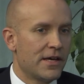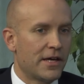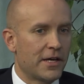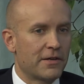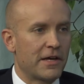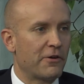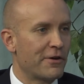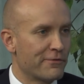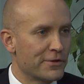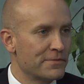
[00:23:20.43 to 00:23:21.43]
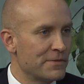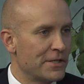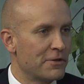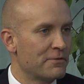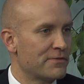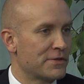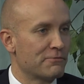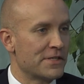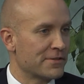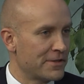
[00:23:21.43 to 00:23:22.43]
However, you know, we've
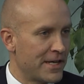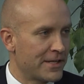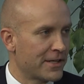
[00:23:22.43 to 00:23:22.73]
recently had